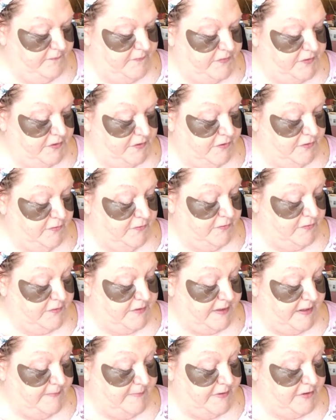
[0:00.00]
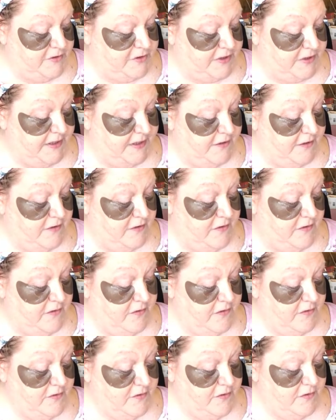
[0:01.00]
dull or damaged hair
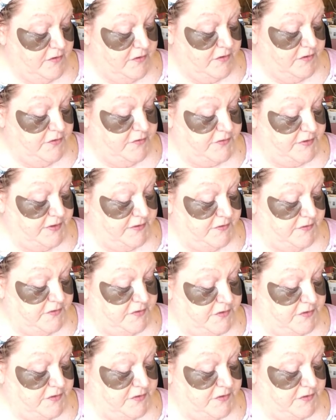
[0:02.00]
using the